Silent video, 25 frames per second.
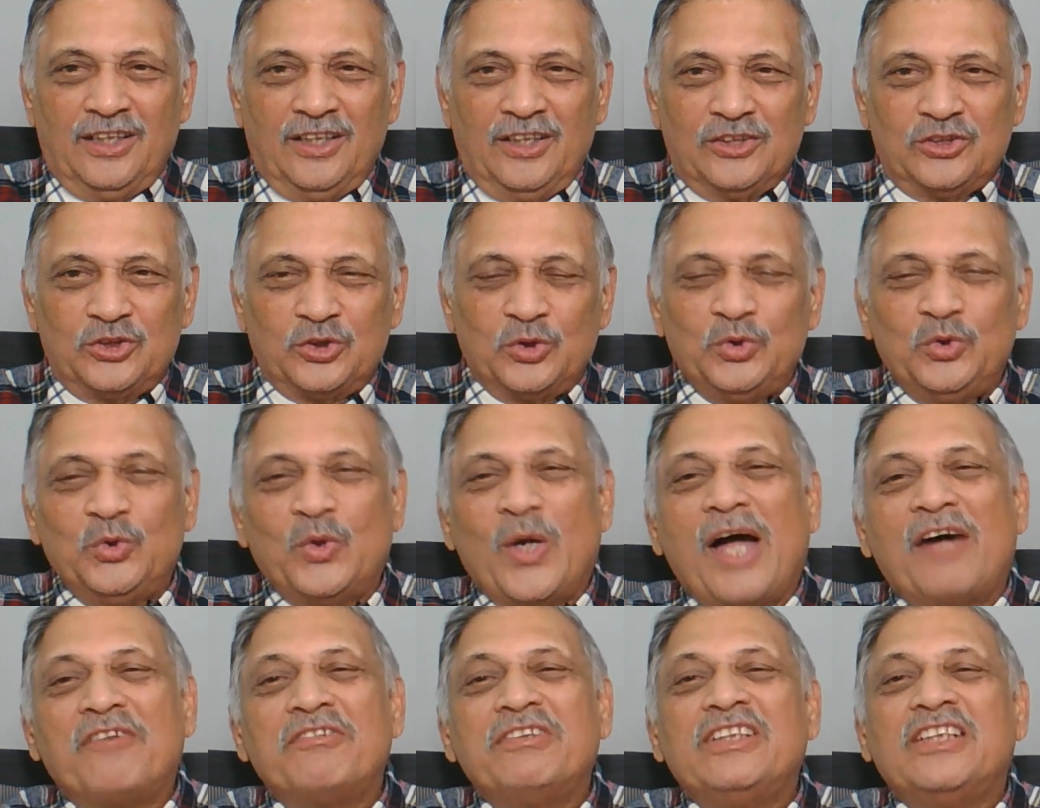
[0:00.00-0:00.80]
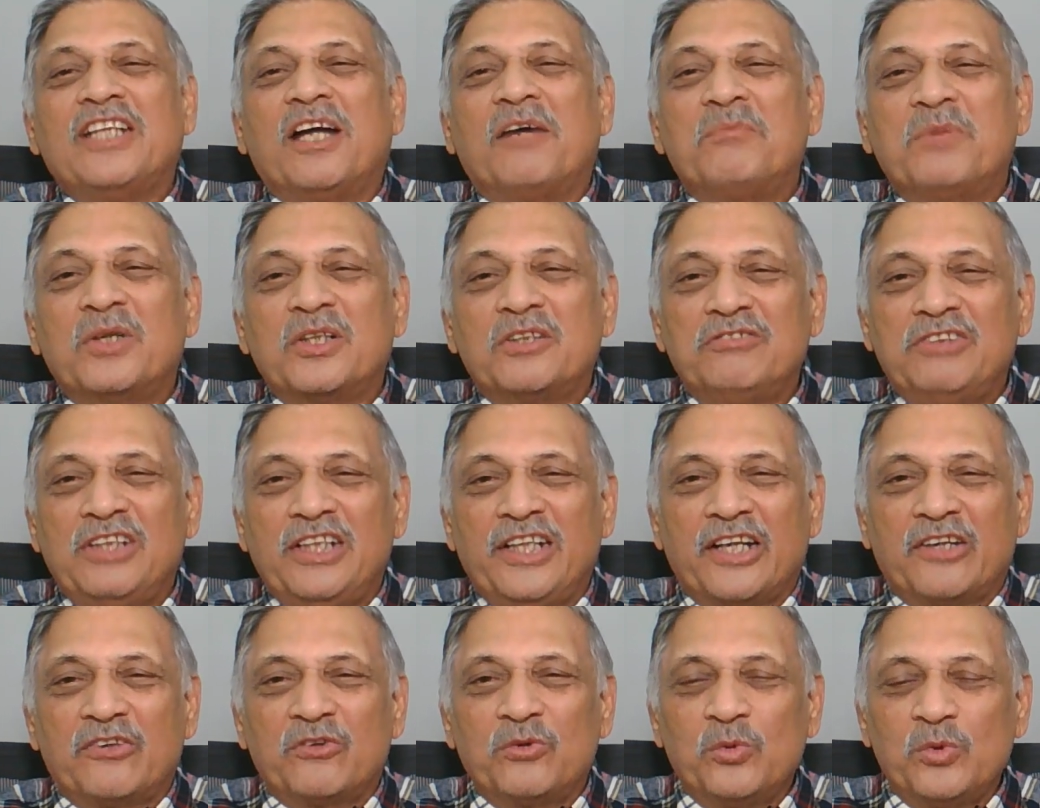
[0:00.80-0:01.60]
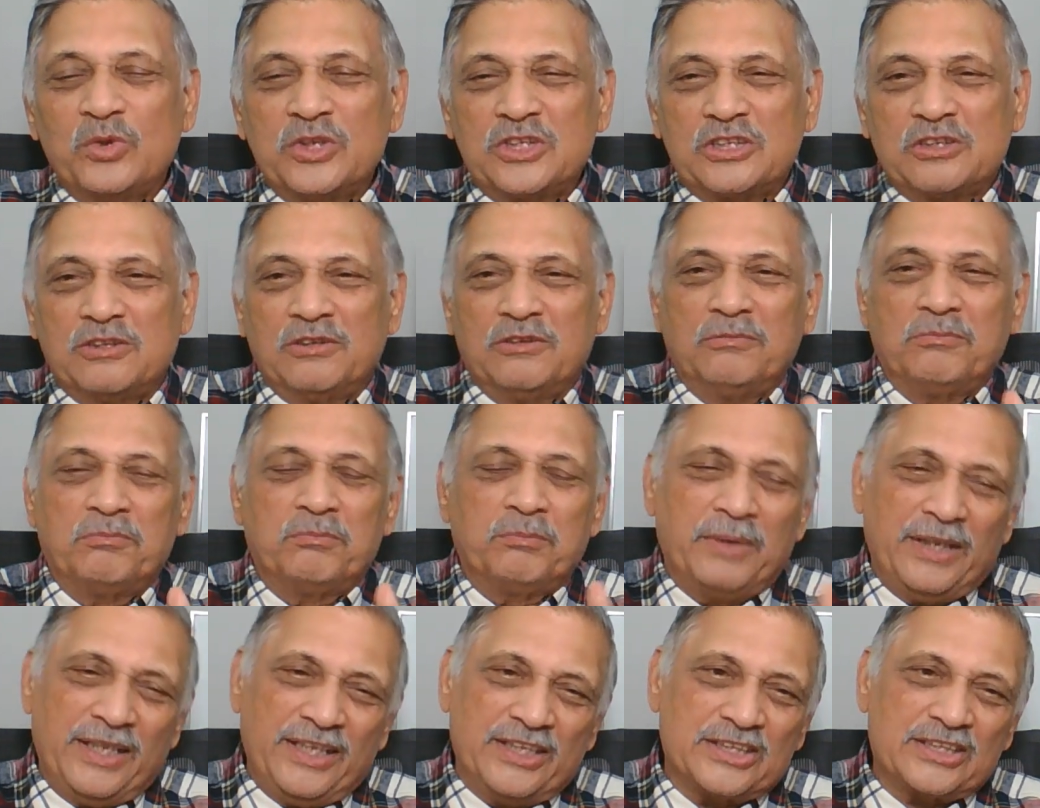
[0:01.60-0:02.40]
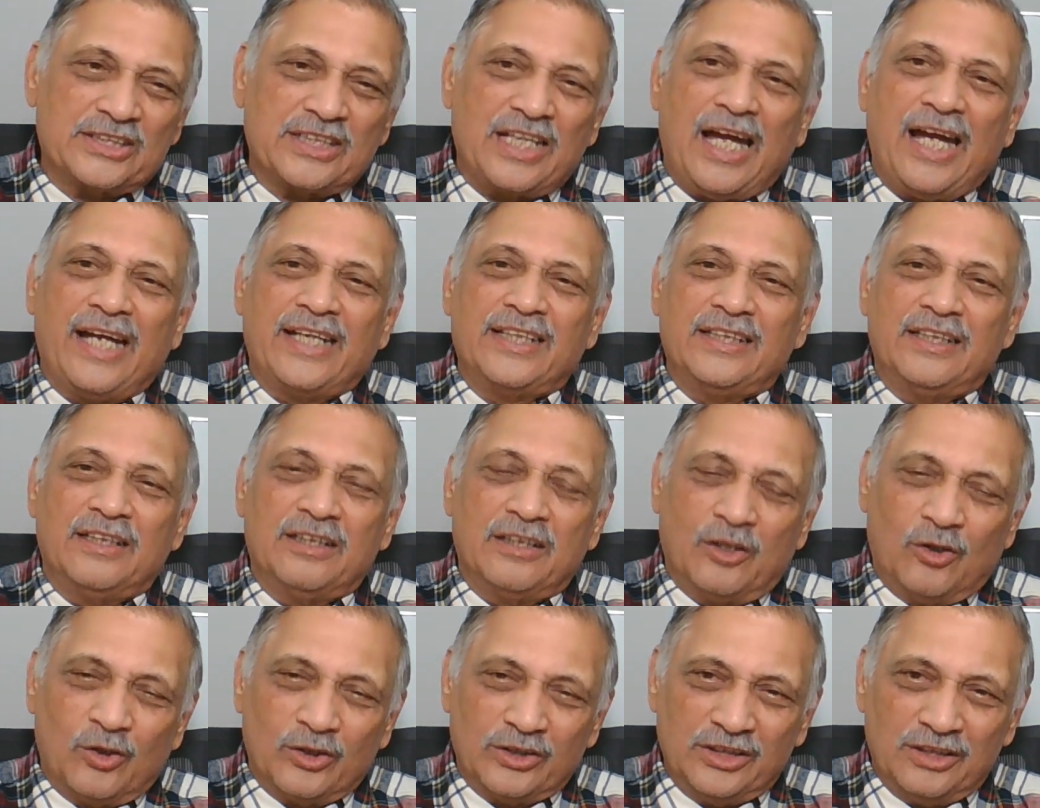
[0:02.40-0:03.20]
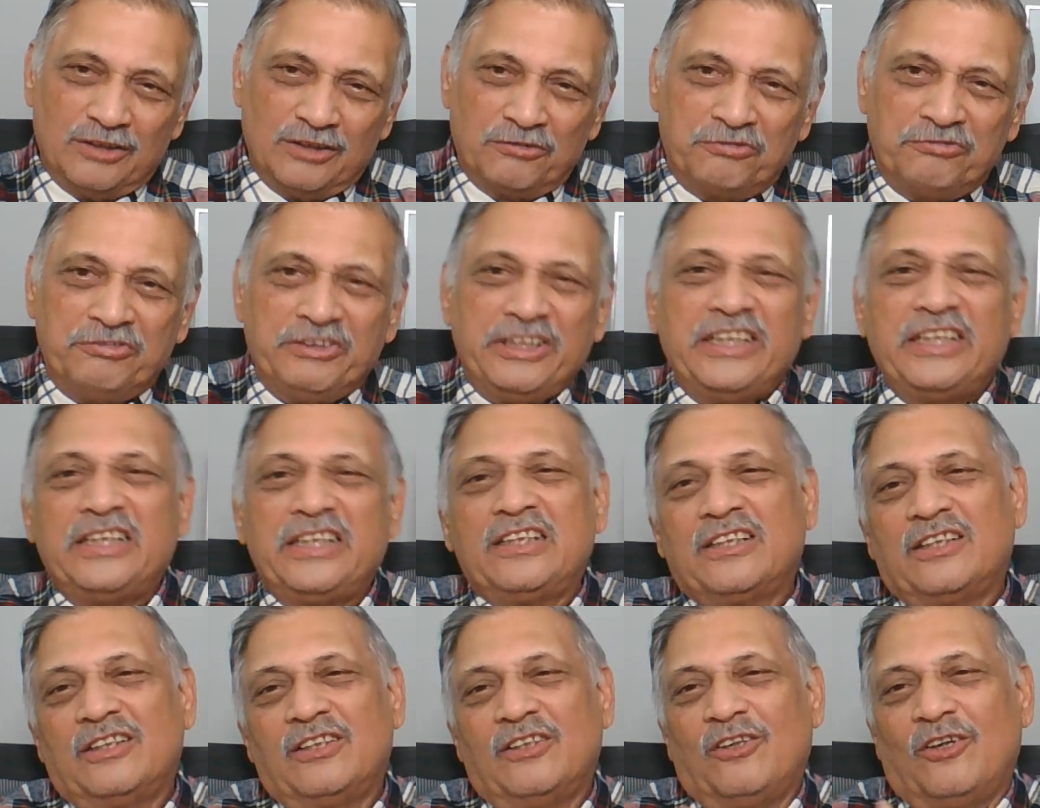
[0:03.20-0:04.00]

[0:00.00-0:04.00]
So you have a number of electrodes placed on your feet,